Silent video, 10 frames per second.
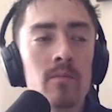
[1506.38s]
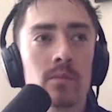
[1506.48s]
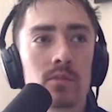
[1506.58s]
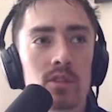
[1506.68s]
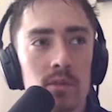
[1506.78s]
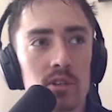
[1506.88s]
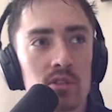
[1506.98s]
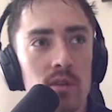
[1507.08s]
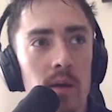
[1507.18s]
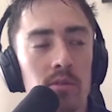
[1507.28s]
someone
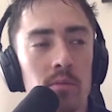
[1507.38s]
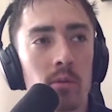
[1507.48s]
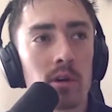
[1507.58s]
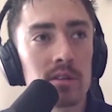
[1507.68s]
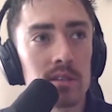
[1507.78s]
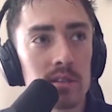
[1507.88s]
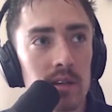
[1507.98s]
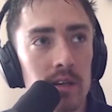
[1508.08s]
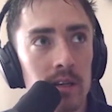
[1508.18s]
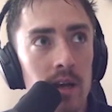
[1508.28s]
described it to me once as
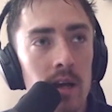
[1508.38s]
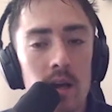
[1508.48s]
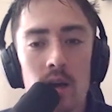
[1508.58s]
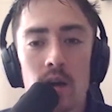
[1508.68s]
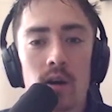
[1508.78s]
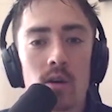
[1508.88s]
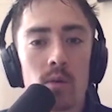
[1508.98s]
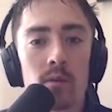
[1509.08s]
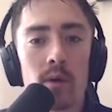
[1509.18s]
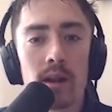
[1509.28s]
like we
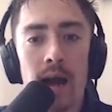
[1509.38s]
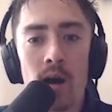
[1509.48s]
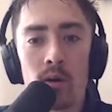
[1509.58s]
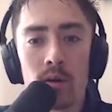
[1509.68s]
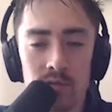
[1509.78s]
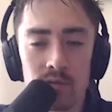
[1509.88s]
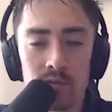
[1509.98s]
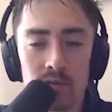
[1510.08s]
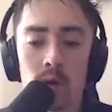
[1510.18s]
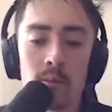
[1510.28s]
went out, like
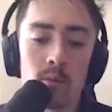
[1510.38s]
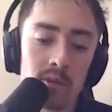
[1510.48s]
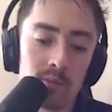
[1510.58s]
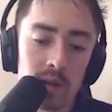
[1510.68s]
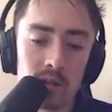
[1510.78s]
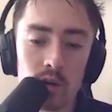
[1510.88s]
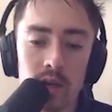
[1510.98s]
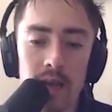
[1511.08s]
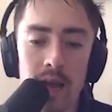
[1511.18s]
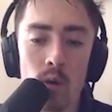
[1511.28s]
we've been
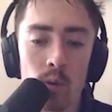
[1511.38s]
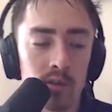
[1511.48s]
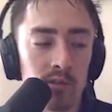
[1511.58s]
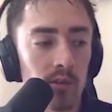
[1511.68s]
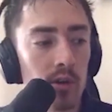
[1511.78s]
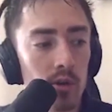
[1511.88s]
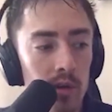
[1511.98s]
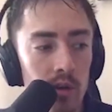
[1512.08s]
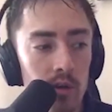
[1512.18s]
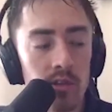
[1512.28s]
looking outward for new and
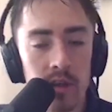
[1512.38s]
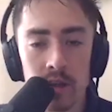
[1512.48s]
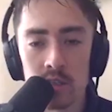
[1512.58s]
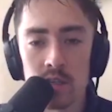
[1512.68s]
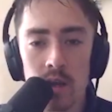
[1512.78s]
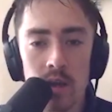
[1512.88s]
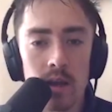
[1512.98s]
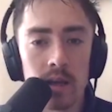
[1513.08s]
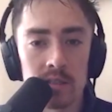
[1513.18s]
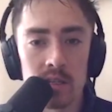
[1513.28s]
new things,
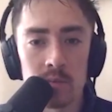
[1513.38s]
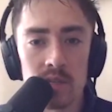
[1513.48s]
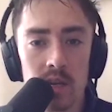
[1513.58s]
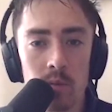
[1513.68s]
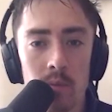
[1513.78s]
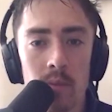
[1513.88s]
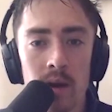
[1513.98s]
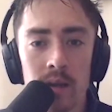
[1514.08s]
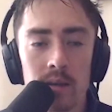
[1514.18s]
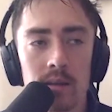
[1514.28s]
and it seems like we
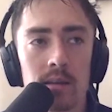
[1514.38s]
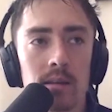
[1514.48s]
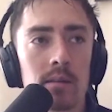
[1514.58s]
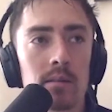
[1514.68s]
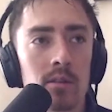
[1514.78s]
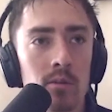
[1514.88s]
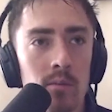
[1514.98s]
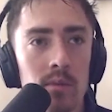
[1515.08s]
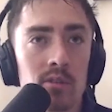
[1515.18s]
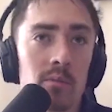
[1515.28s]
might
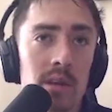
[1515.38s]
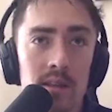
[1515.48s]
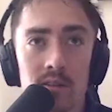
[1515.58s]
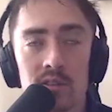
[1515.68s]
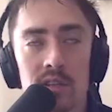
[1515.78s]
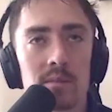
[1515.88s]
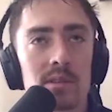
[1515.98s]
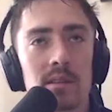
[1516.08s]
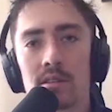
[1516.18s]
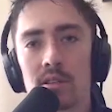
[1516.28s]
to me there seems,
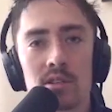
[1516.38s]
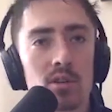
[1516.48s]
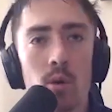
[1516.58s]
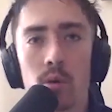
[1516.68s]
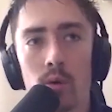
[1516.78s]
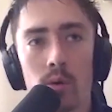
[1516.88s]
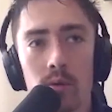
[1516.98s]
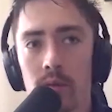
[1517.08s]
and this is total